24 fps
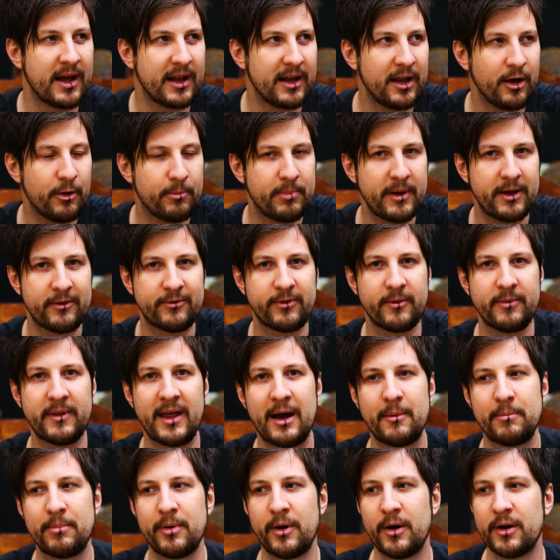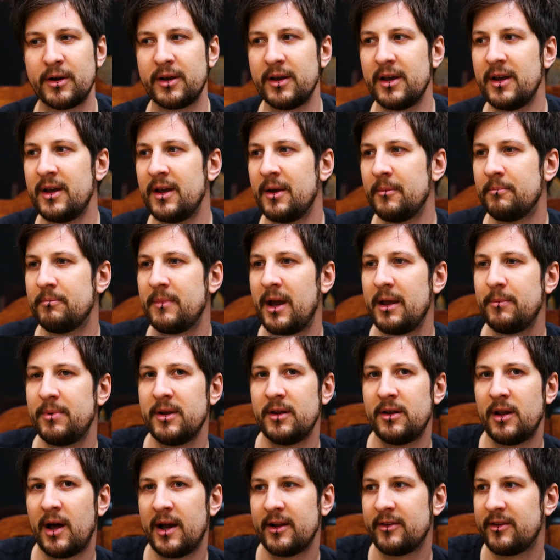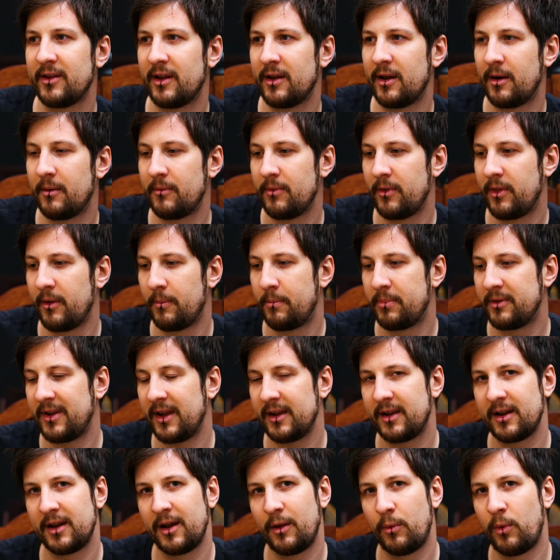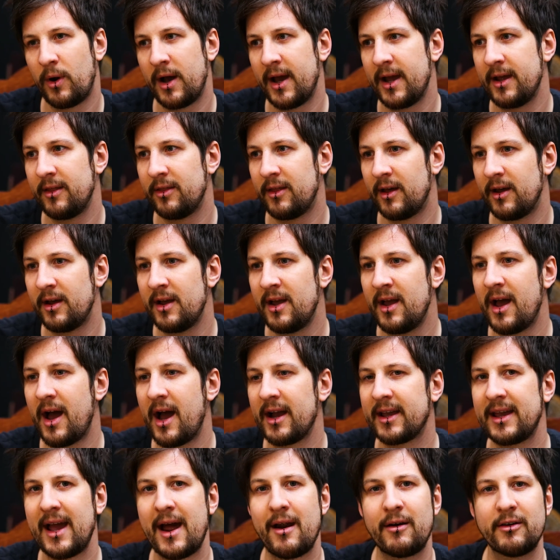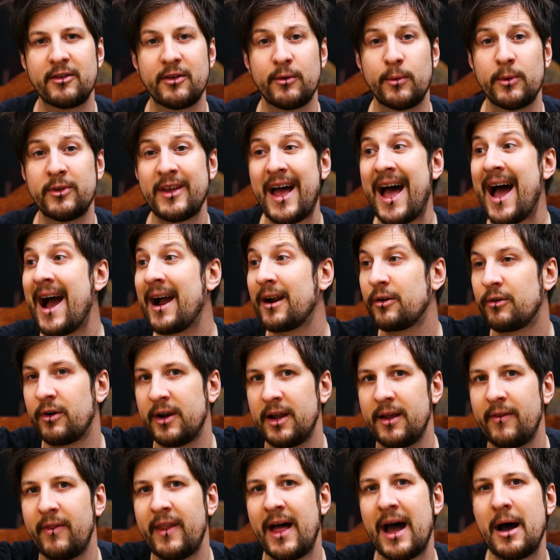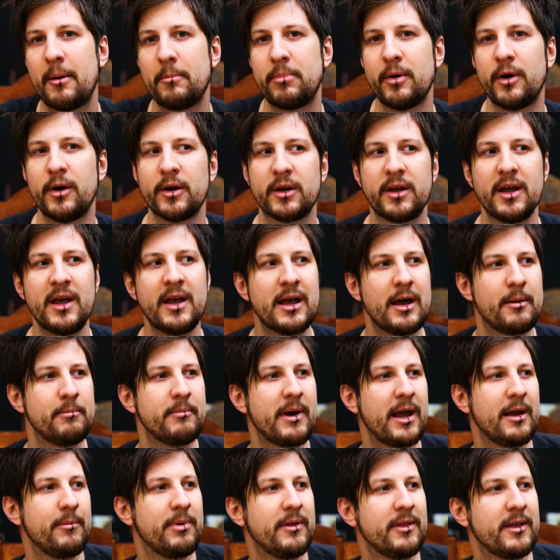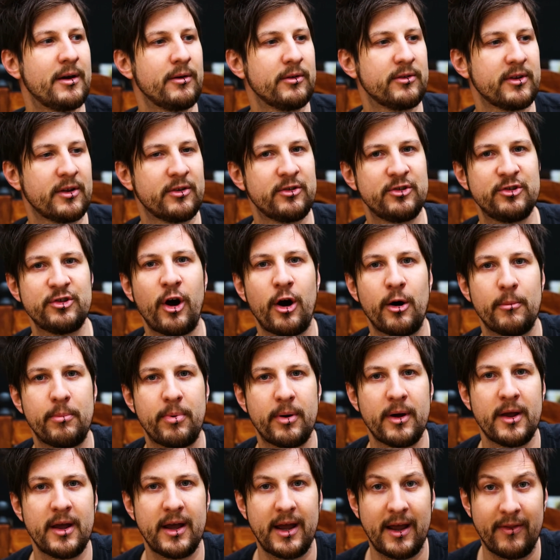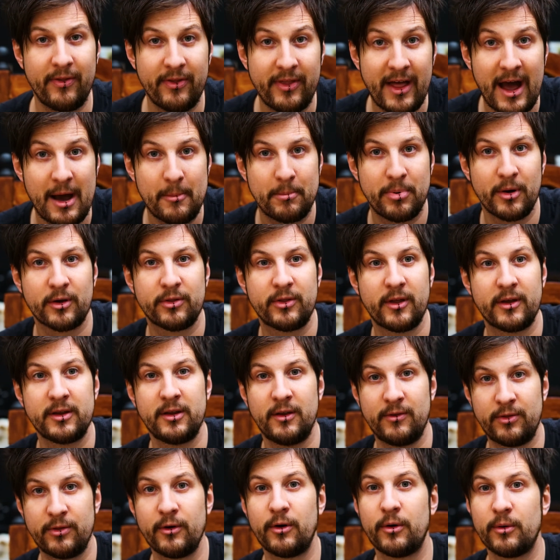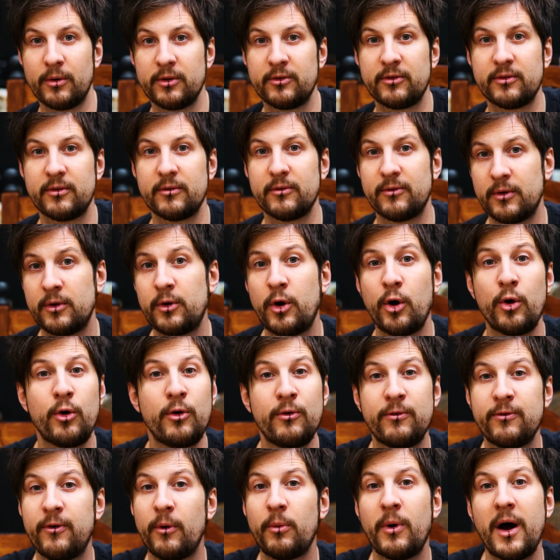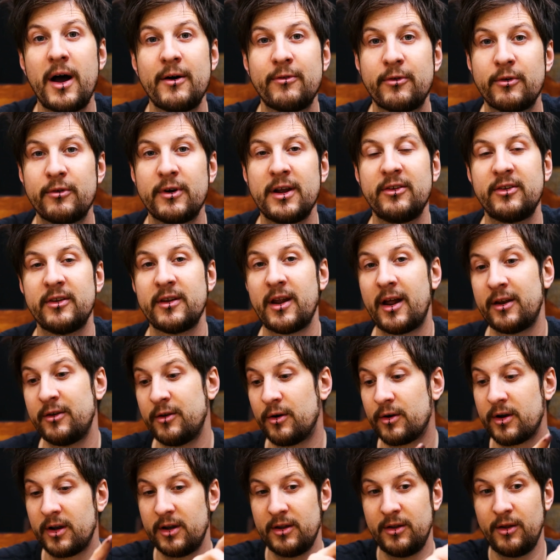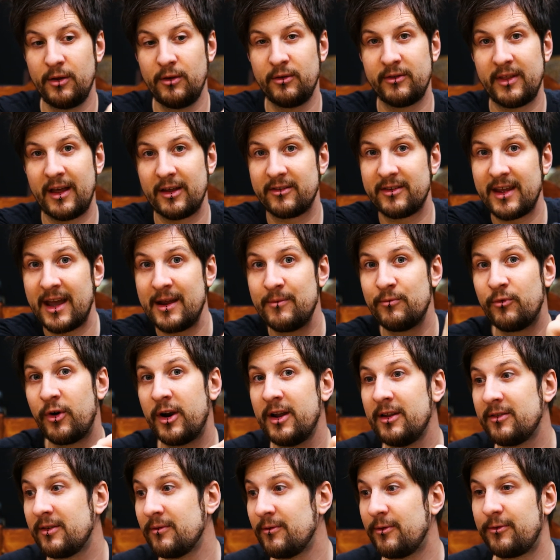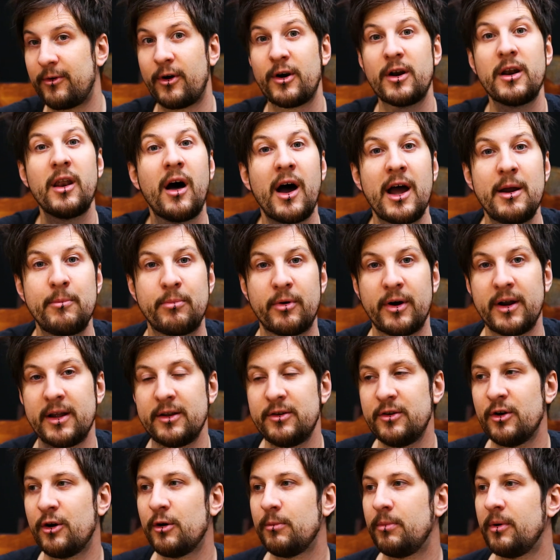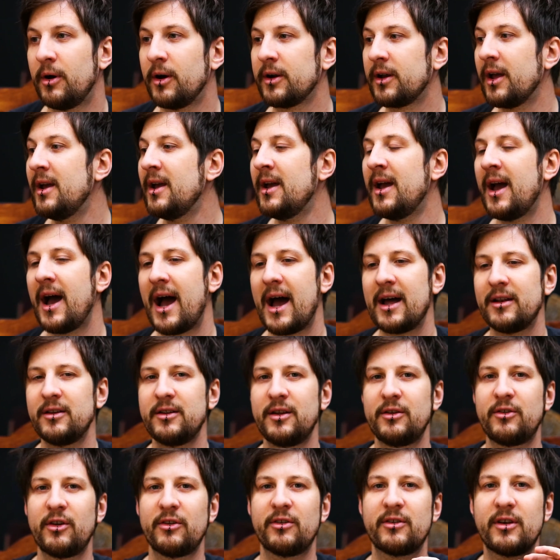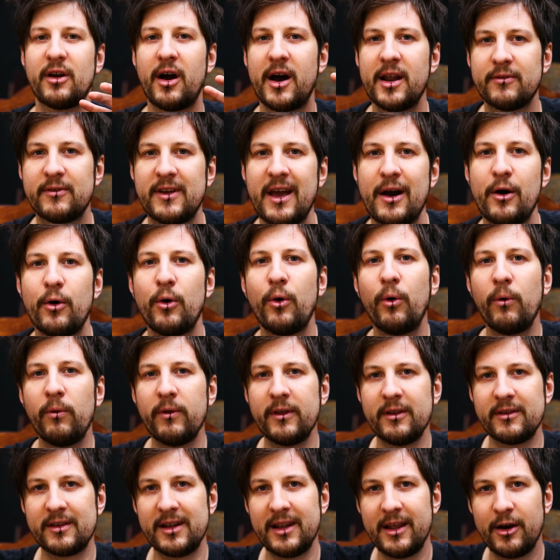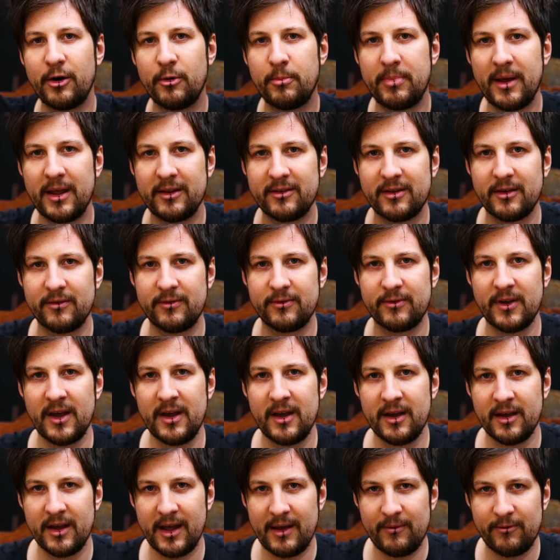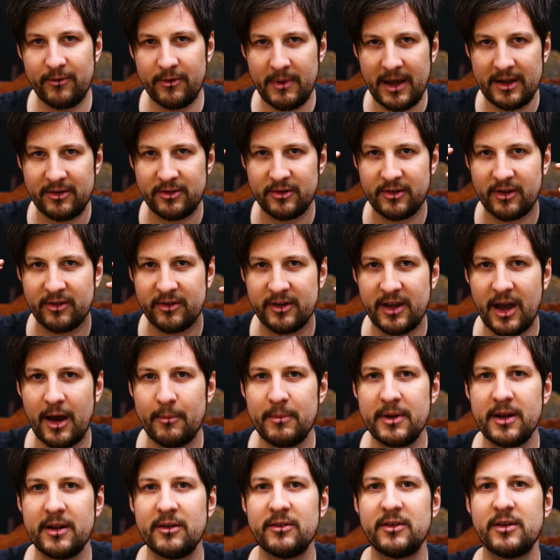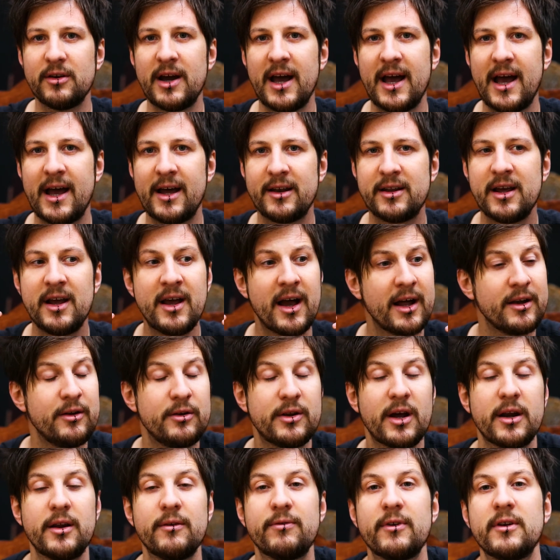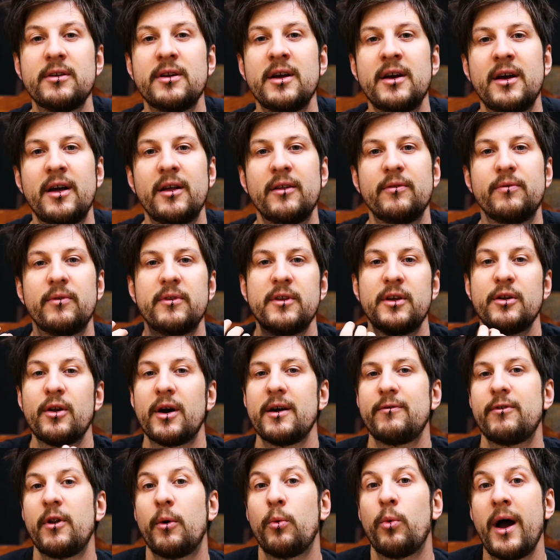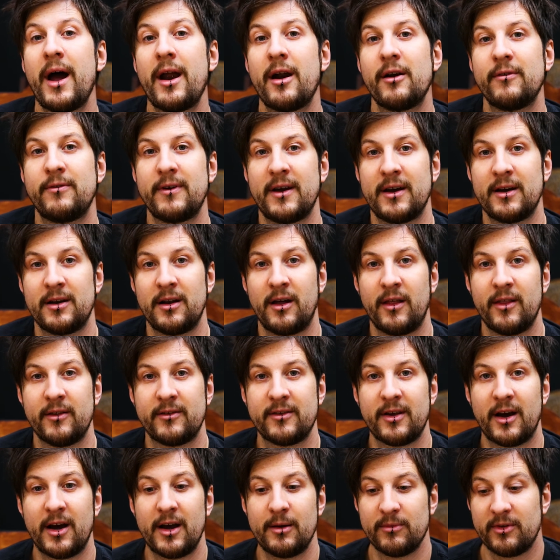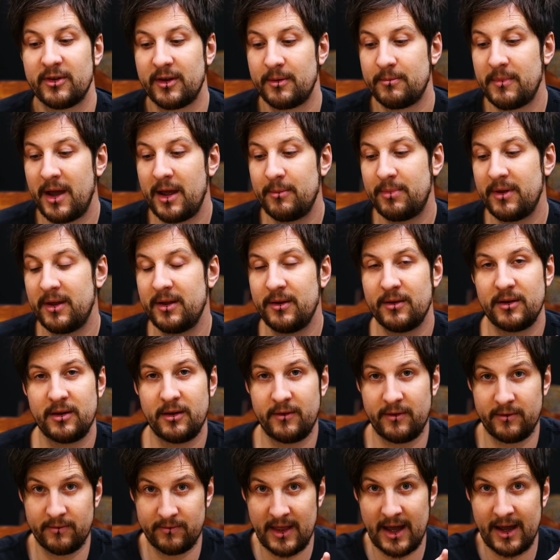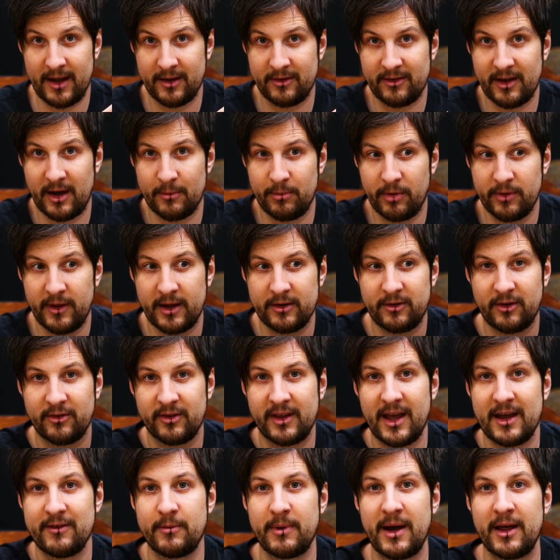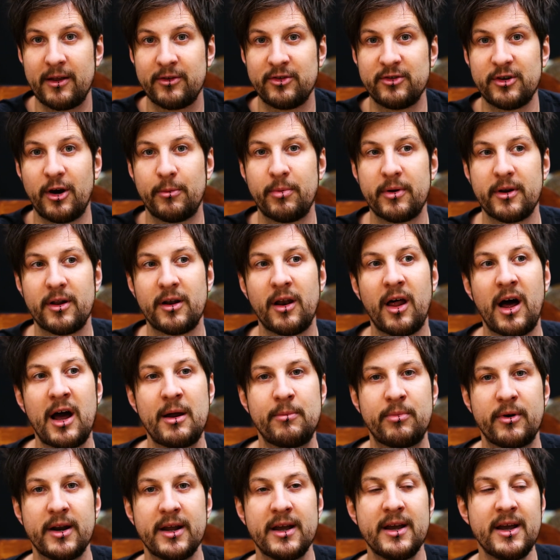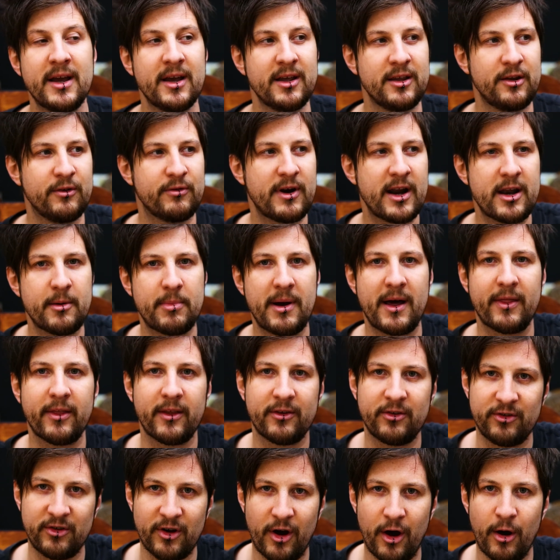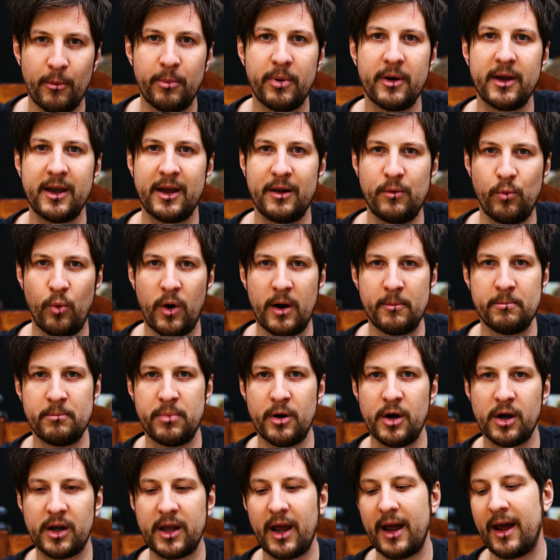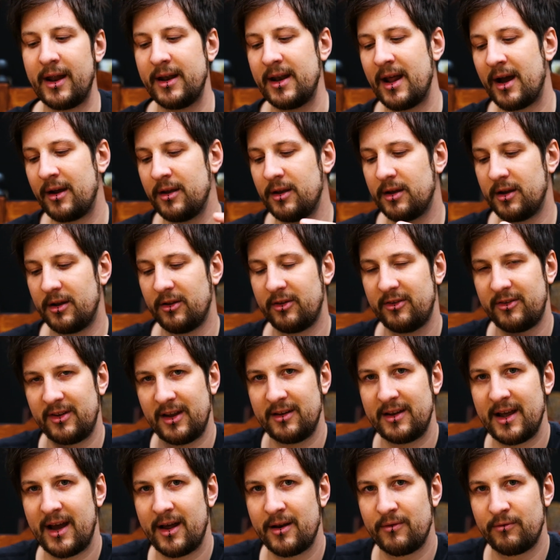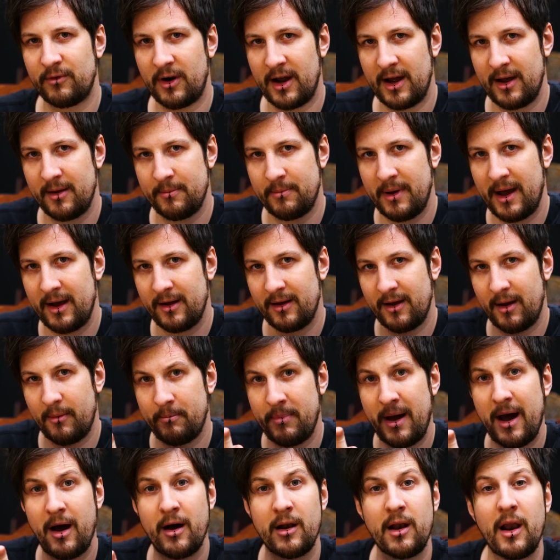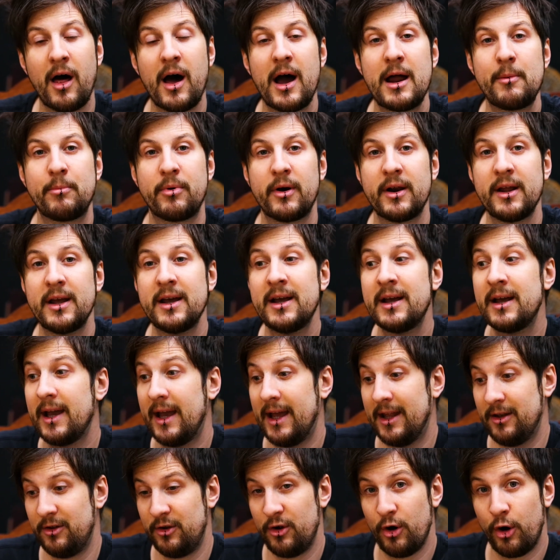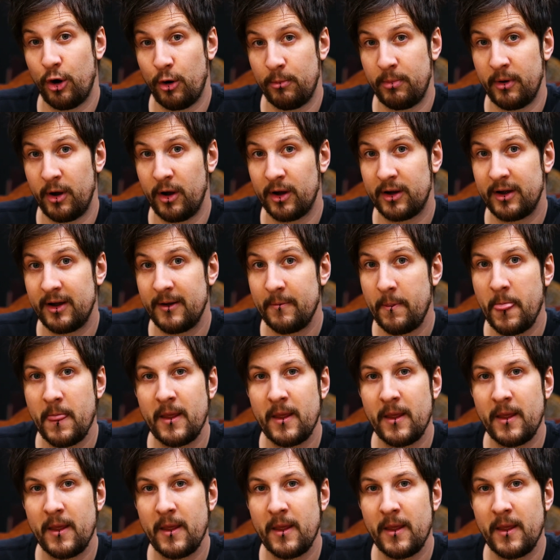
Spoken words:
a little bit from that book. Maybe you liked the particular way that a character was angry in that book, and maybe there was a shop in that book that you thought was cool for whatever reason, and you're going to use that same reason for a library in your book. And you just kind of get all these little bits of information just coming into your head, and you're not even aware of it a lot of the time. So maybe that example that I just gave about a shop and a library, you read about this shop in one book, and now you're going to sit down and write about a library in your book.